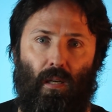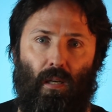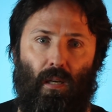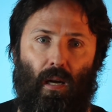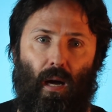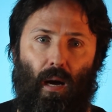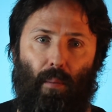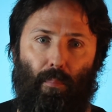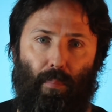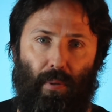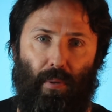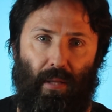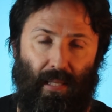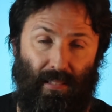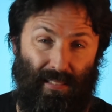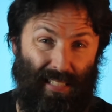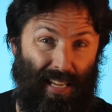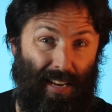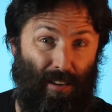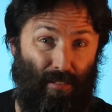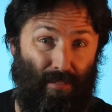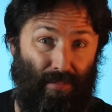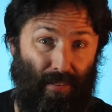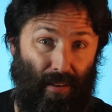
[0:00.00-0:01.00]
but that's
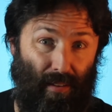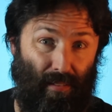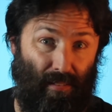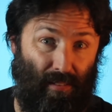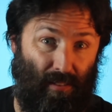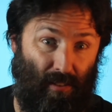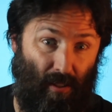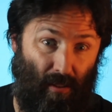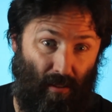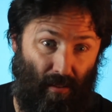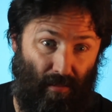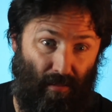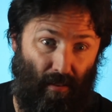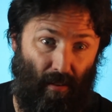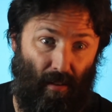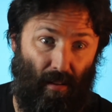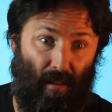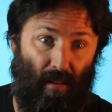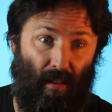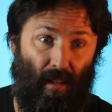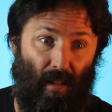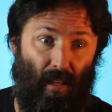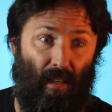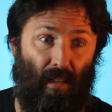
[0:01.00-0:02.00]
alpha. So to find
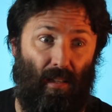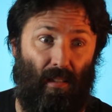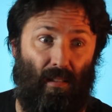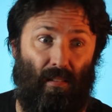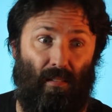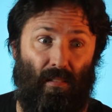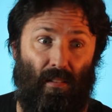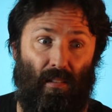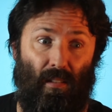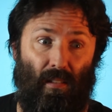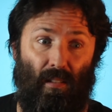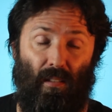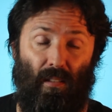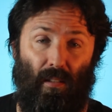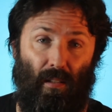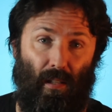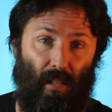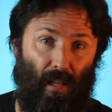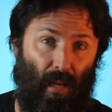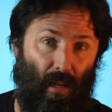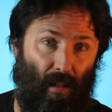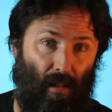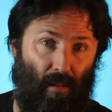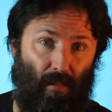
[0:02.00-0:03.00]
theta,
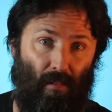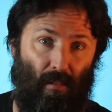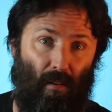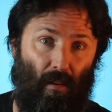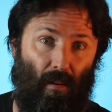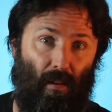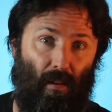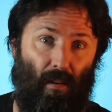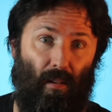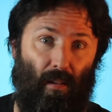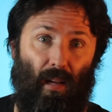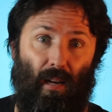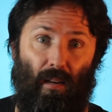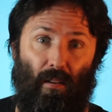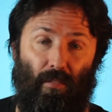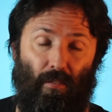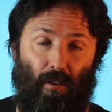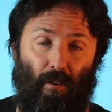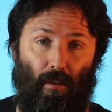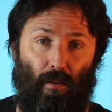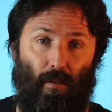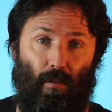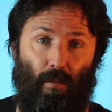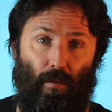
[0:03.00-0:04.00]
the other side of that, I've got
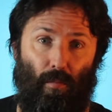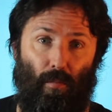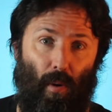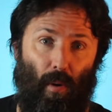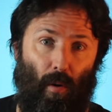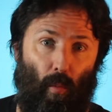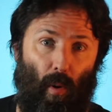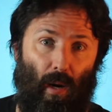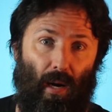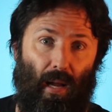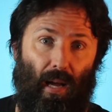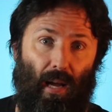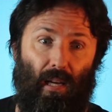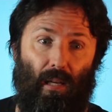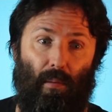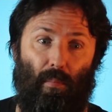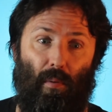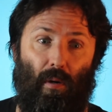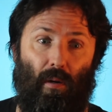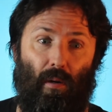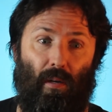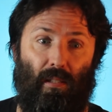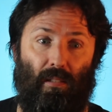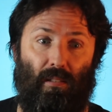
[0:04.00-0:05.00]
to do my 180
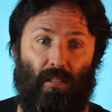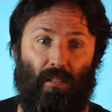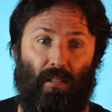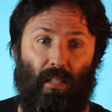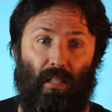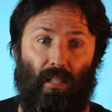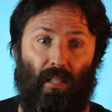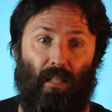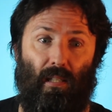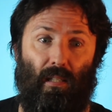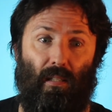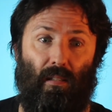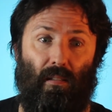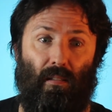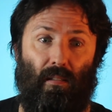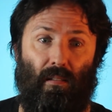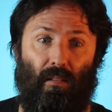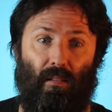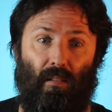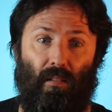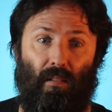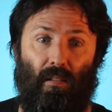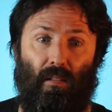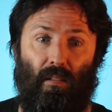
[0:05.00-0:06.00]
minus theta,
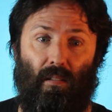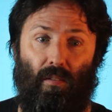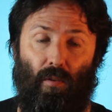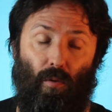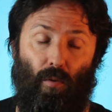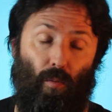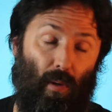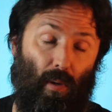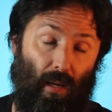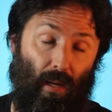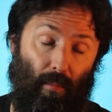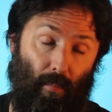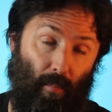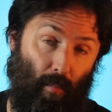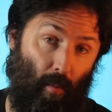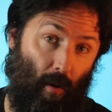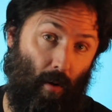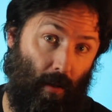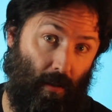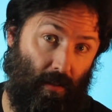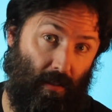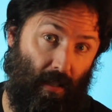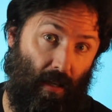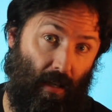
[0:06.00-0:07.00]
or 180
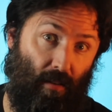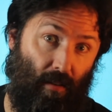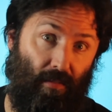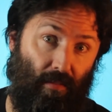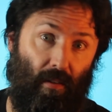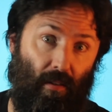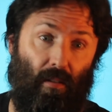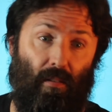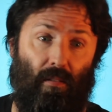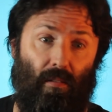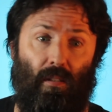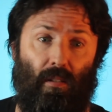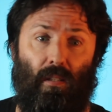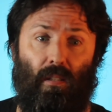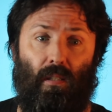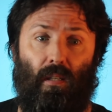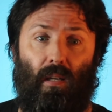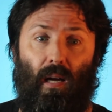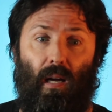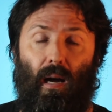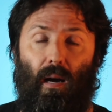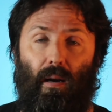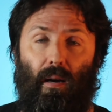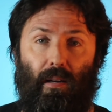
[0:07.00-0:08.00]
minus alpha,
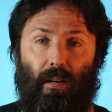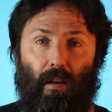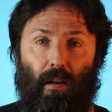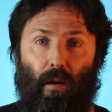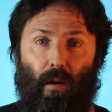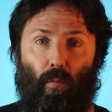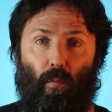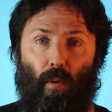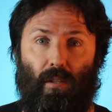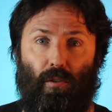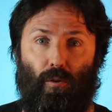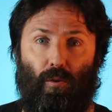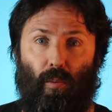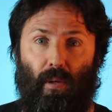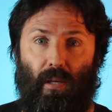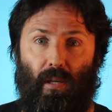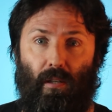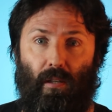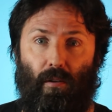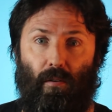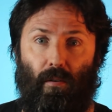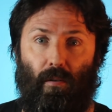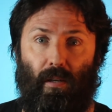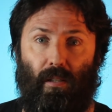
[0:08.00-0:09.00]
and I get 120
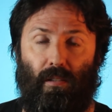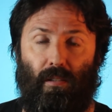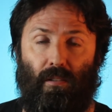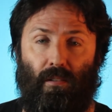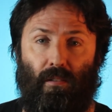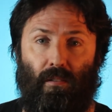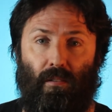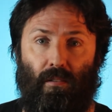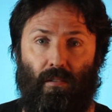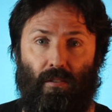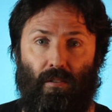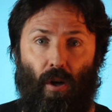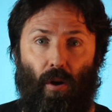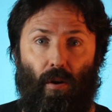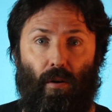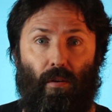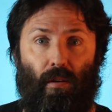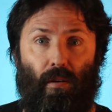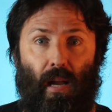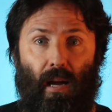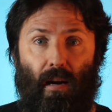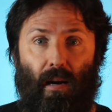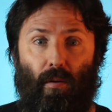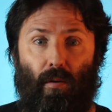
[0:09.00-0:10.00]
degrees. So
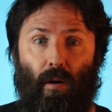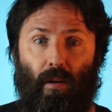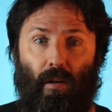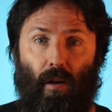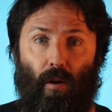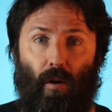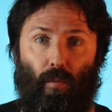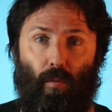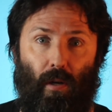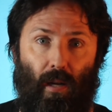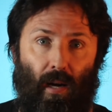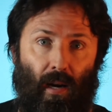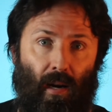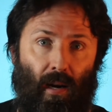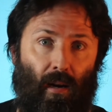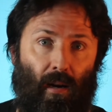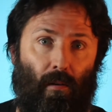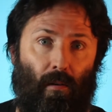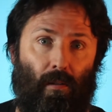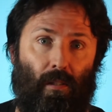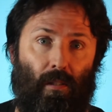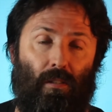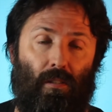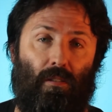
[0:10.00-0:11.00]
now I know what R
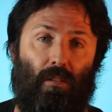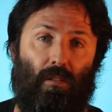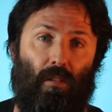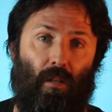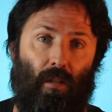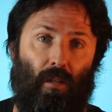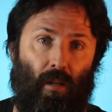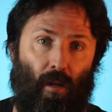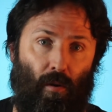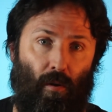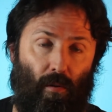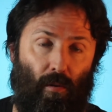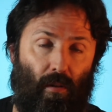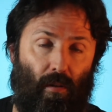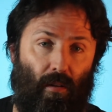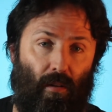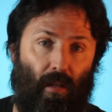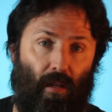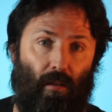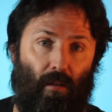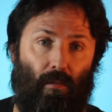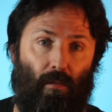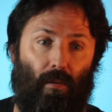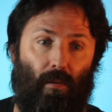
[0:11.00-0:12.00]
is, I know what
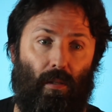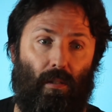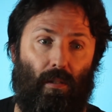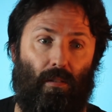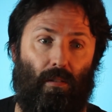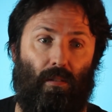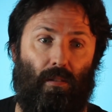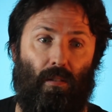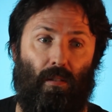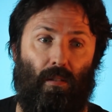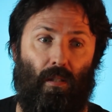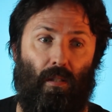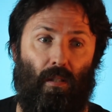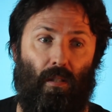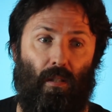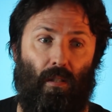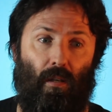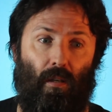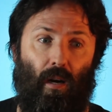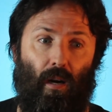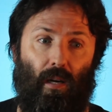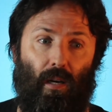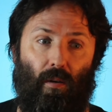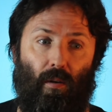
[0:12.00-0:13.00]
theta is.
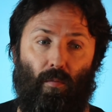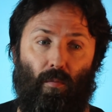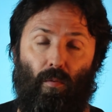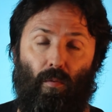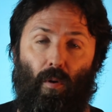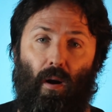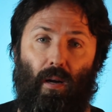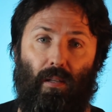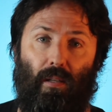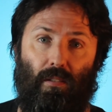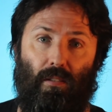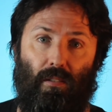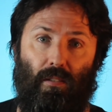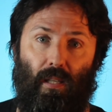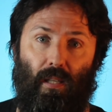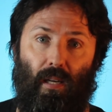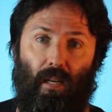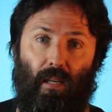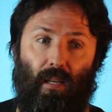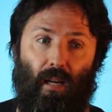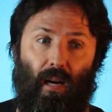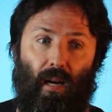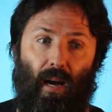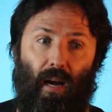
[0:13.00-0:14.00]
I can write Z
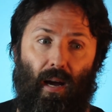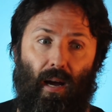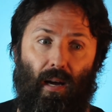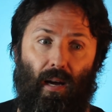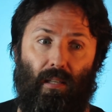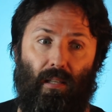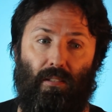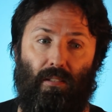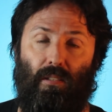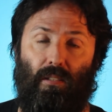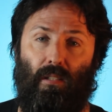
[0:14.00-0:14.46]
as